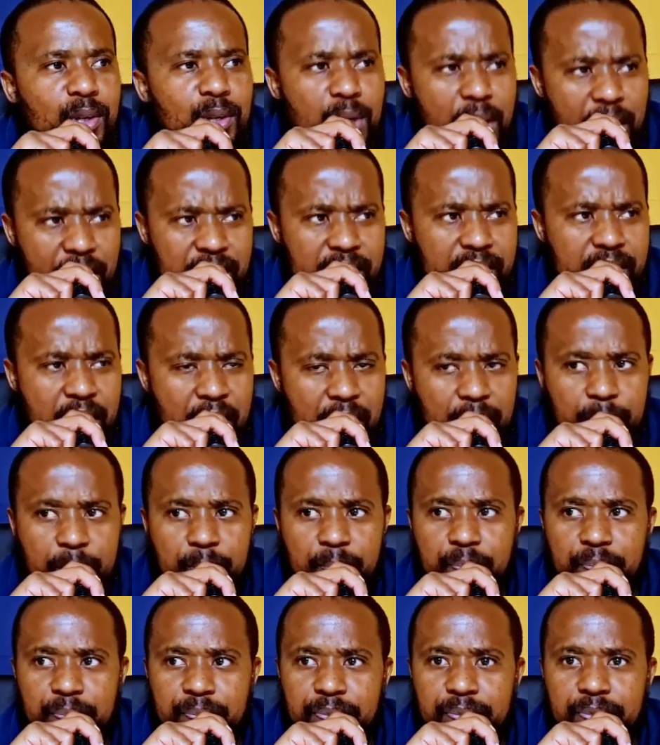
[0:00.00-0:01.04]
You
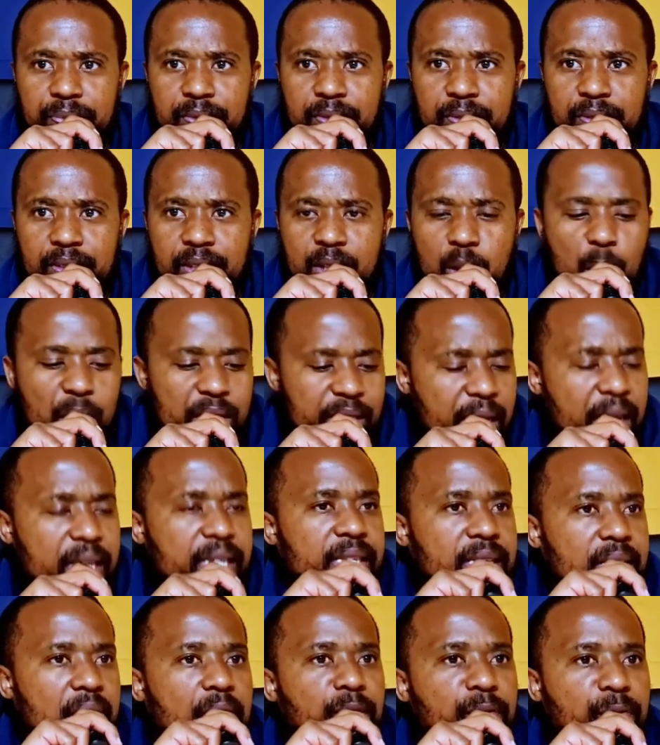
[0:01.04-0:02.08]
understand? He was
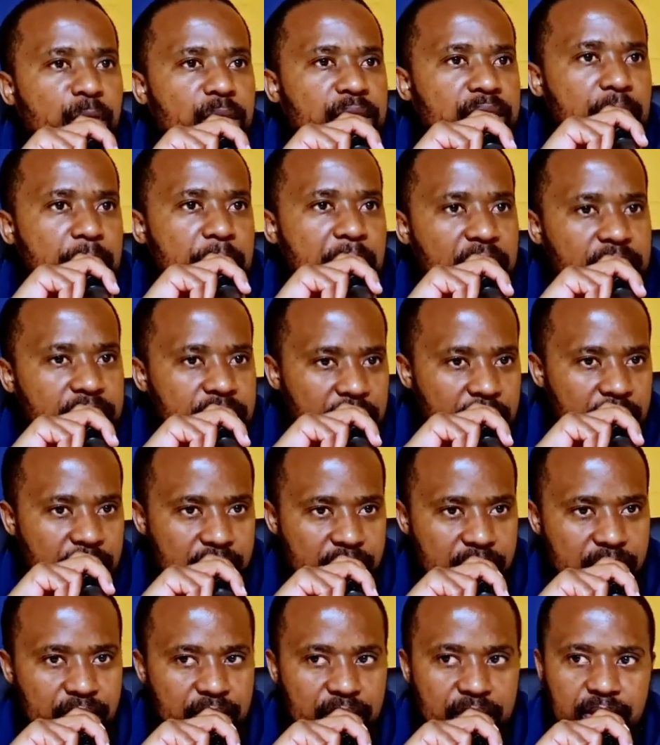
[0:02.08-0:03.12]
like Cypher in the
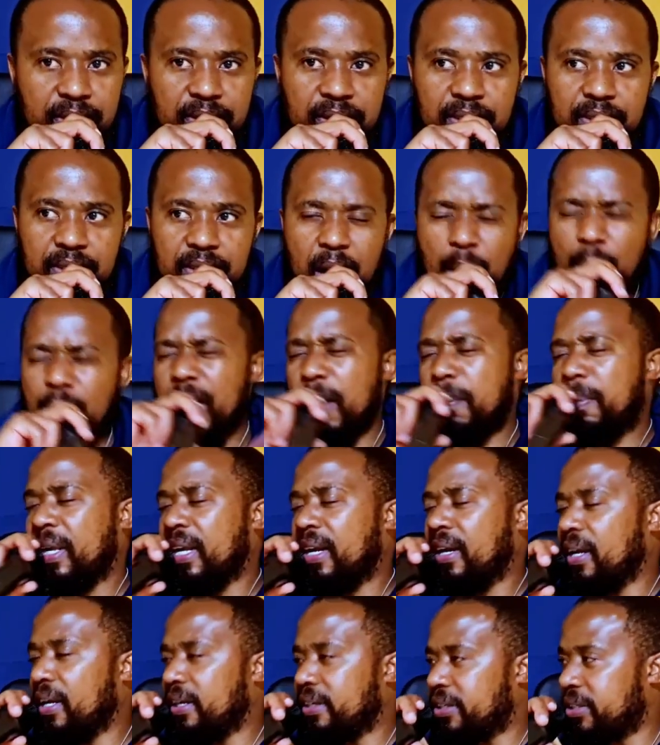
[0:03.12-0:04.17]
Matrix. I want to
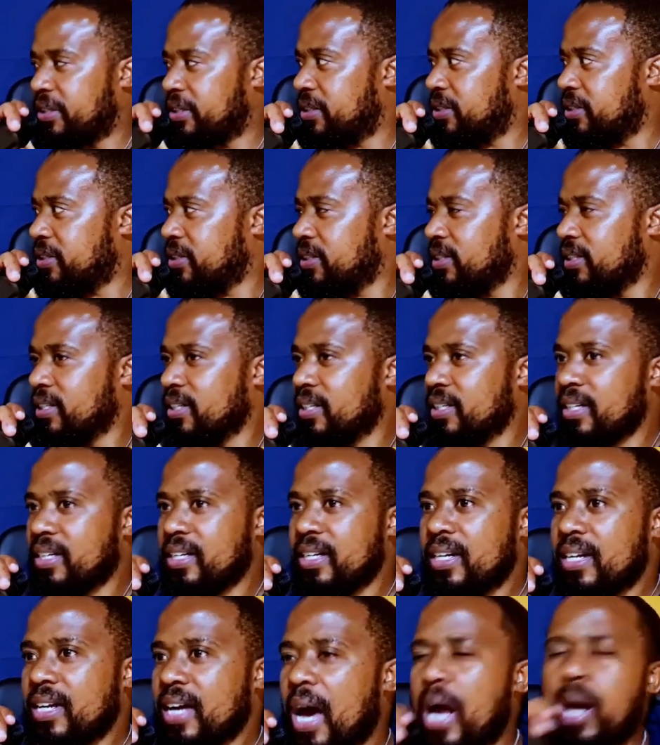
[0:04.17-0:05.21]
be rich.
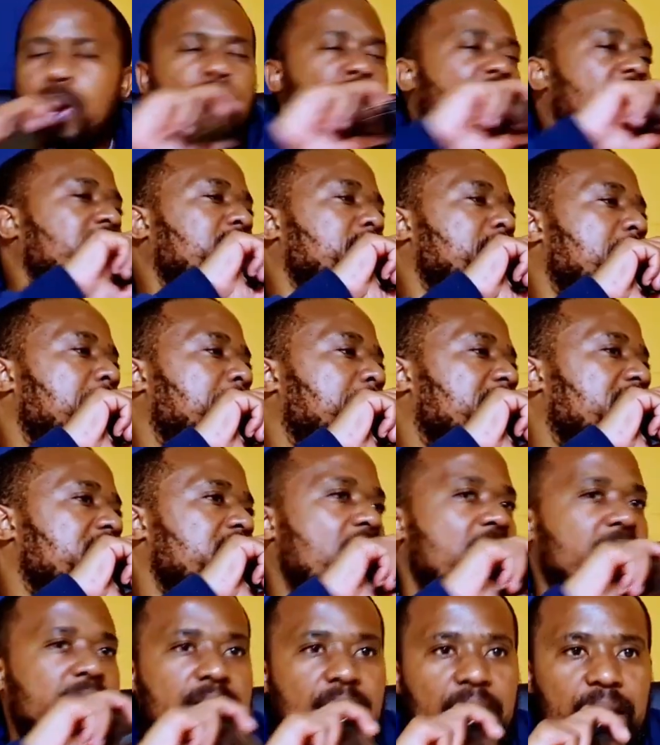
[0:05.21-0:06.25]
I want to remember
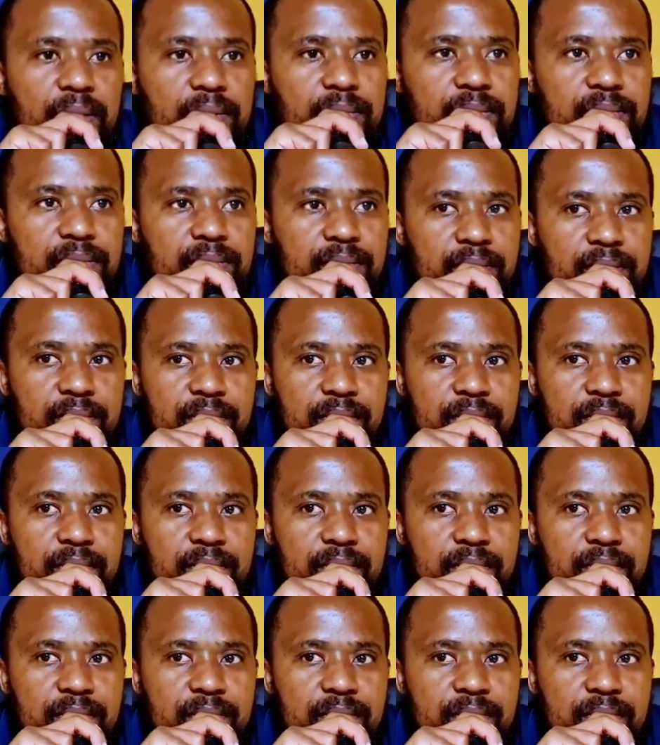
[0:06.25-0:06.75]
nothing.